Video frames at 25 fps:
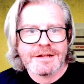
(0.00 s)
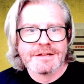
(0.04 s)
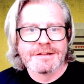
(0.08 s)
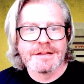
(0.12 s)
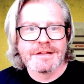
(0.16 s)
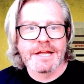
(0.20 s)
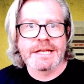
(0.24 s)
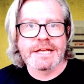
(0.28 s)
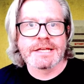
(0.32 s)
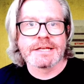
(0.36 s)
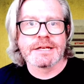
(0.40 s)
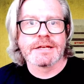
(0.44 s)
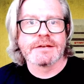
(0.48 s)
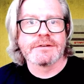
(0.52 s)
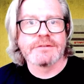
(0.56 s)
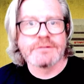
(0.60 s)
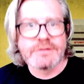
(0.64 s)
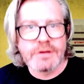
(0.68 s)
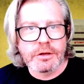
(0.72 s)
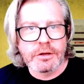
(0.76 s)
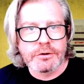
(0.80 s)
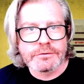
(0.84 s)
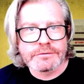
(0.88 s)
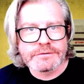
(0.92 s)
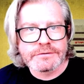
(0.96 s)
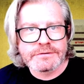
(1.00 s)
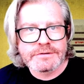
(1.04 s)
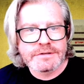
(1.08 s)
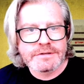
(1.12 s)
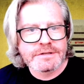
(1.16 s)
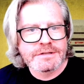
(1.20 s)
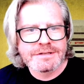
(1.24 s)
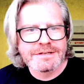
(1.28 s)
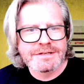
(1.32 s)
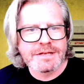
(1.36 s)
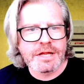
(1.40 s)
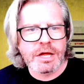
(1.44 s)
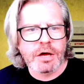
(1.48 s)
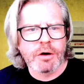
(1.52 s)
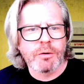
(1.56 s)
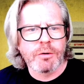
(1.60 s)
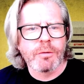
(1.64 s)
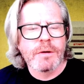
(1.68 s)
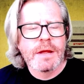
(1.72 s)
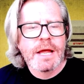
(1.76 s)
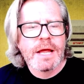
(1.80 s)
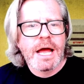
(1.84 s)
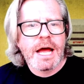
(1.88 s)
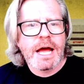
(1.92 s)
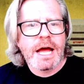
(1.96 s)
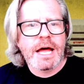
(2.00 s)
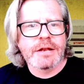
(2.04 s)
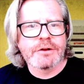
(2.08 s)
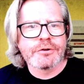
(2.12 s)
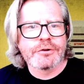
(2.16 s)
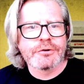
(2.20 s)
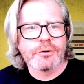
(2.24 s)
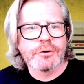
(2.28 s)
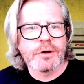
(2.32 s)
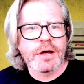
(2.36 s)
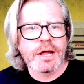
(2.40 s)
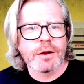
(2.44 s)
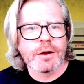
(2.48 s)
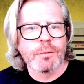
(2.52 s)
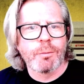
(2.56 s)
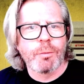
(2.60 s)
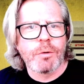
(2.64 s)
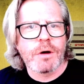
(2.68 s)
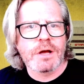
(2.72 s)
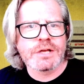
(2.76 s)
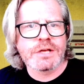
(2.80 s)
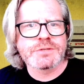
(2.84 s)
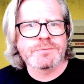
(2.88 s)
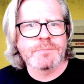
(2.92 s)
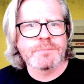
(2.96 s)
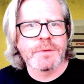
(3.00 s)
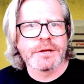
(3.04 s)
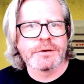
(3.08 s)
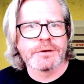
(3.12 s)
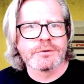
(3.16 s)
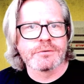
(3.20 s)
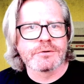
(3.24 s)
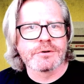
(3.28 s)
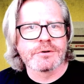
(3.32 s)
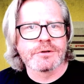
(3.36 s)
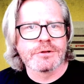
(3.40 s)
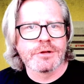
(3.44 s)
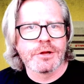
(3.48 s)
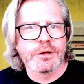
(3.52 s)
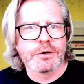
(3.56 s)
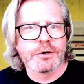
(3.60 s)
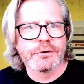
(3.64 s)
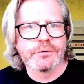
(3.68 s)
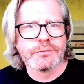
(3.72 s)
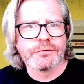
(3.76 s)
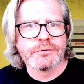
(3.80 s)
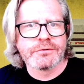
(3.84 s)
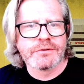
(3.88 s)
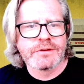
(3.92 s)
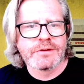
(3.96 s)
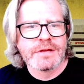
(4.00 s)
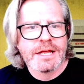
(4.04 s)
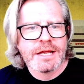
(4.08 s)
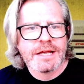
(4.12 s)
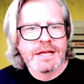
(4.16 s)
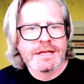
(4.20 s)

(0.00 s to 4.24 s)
like an adult. No, I don't know how to wash my own clothes.